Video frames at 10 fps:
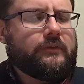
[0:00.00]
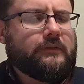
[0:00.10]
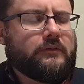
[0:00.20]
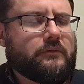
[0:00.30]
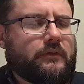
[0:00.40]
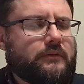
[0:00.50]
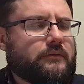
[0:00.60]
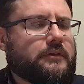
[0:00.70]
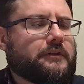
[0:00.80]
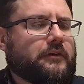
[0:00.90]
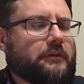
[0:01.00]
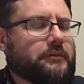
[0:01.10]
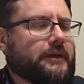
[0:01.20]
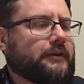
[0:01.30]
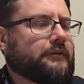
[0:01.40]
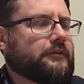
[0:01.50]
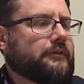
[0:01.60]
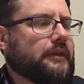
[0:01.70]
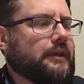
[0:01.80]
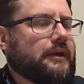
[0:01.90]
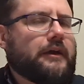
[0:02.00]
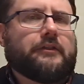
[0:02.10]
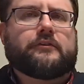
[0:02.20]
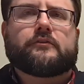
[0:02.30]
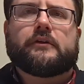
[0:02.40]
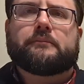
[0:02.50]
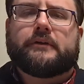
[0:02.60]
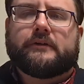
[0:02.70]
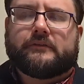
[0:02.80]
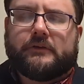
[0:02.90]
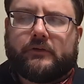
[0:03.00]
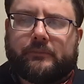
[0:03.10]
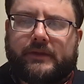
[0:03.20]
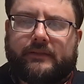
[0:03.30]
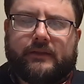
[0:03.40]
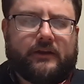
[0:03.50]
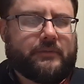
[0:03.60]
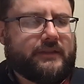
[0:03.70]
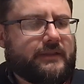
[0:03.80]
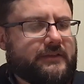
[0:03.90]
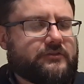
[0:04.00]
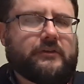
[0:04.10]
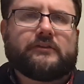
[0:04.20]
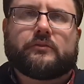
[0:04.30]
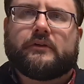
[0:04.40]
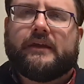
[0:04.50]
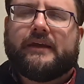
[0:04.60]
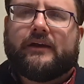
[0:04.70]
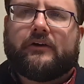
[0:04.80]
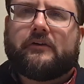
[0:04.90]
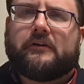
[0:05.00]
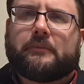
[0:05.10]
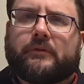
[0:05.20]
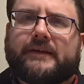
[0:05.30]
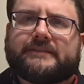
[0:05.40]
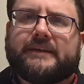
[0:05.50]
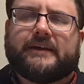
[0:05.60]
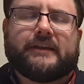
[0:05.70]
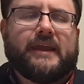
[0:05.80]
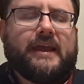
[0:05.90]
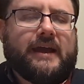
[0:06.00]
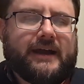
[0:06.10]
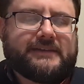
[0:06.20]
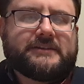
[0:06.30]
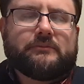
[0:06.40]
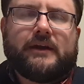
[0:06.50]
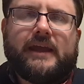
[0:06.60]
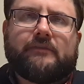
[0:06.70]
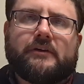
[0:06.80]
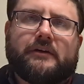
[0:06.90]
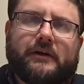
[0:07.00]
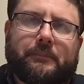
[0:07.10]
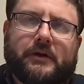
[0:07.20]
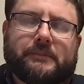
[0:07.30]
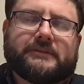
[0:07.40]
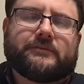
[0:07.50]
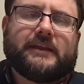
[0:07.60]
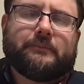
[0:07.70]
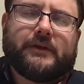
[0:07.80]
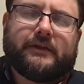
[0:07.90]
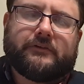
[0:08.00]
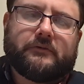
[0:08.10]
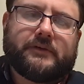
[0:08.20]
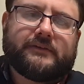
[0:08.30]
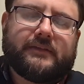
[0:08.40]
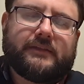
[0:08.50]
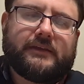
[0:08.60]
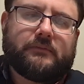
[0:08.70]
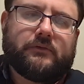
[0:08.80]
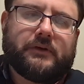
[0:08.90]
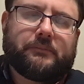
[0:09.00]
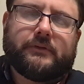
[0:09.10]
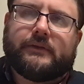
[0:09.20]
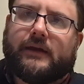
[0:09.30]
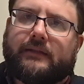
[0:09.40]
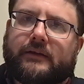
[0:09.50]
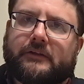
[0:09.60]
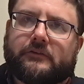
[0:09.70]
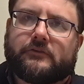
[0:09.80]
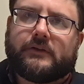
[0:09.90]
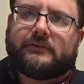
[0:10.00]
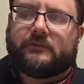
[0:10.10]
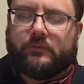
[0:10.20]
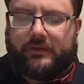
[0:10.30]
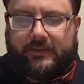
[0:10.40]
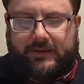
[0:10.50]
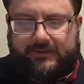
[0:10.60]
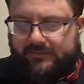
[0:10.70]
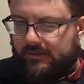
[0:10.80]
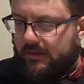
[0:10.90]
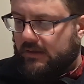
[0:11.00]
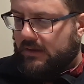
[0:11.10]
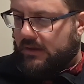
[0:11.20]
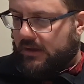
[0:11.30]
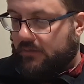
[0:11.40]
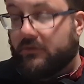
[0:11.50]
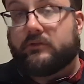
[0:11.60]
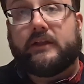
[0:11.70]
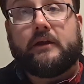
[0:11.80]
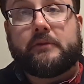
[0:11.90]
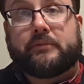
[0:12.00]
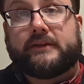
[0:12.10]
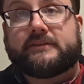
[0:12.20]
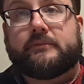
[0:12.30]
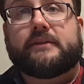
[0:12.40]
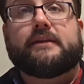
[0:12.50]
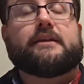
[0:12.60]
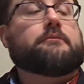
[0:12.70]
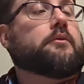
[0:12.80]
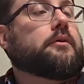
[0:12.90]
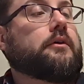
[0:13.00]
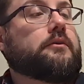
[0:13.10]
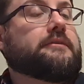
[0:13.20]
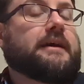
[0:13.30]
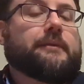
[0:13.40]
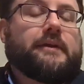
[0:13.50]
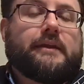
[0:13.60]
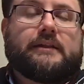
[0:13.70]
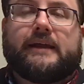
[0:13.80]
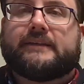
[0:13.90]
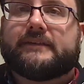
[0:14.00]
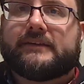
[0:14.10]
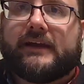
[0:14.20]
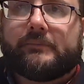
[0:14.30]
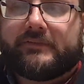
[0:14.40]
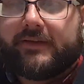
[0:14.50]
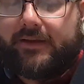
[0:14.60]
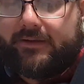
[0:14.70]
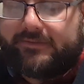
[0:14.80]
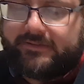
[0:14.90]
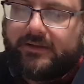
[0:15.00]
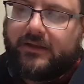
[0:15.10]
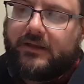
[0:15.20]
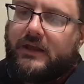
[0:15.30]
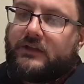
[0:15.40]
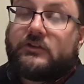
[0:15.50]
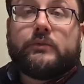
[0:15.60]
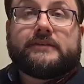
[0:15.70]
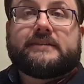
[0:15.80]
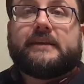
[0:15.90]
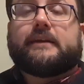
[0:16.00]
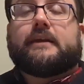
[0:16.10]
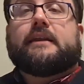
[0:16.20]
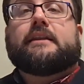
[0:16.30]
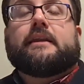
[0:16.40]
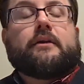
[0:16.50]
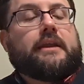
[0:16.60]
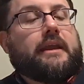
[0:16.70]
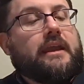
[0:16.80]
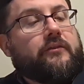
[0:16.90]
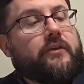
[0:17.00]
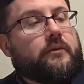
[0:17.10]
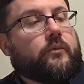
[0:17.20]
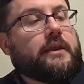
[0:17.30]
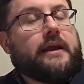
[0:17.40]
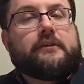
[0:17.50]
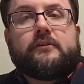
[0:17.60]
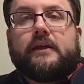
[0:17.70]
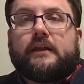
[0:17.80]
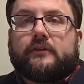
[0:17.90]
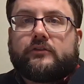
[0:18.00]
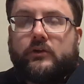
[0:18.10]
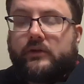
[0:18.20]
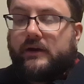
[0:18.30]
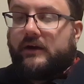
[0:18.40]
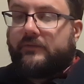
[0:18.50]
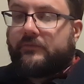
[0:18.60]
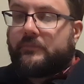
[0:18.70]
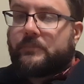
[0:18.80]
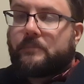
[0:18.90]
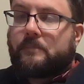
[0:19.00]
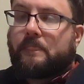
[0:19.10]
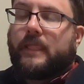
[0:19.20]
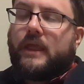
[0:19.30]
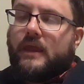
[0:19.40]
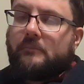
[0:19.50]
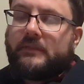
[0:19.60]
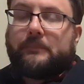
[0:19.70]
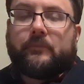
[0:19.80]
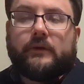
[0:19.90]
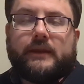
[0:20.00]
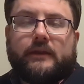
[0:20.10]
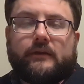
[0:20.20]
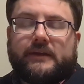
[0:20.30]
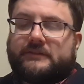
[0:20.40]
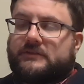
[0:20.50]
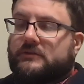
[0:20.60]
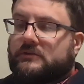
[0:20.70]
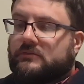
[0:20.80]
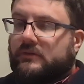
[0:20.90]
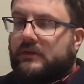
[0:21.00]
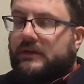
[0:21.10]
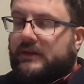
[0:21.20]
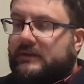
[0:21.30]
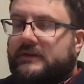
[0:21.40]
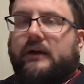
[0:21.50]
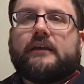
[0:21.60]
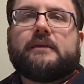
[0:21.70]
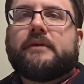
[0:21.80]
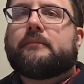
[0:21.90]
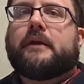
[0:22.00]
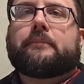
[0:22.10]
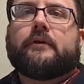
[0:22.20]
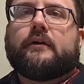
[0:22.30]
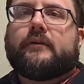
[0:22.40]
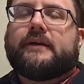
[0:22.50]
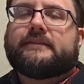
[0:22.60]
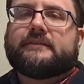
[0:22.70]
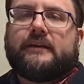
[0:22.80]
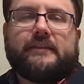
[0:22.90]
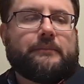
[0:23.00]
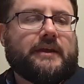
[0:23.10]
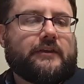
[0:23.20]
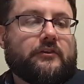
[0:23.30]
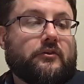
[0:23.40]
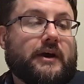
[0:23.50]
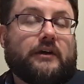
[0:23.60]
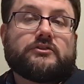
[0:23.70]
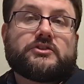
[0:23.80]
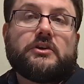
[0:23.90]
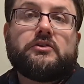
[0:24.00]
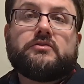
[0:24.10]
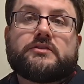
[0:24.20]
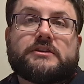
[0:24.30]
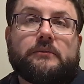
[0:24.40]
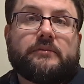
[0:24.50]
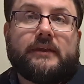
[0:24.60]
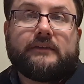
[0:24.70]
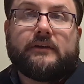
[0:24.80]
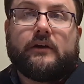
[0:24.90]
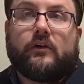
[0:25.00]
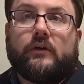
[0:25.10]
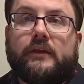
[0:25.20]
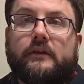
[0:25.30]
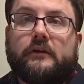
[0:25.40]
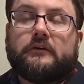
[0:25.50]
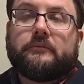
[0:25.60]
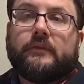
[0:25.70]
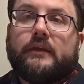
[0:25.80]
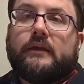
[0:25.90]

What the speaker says: So guitar players or other string players will know what I mean there. But the strings were harder to press down. I still might have a purpose for that banjo because I think I'm going to put nylon strings on one of these, which will help me play some of the more old timey classic type styles. So we'll see. And if and when I do that, I'll show it off. But the point here is to document my progress on the banjo. I'll show you some things I already know.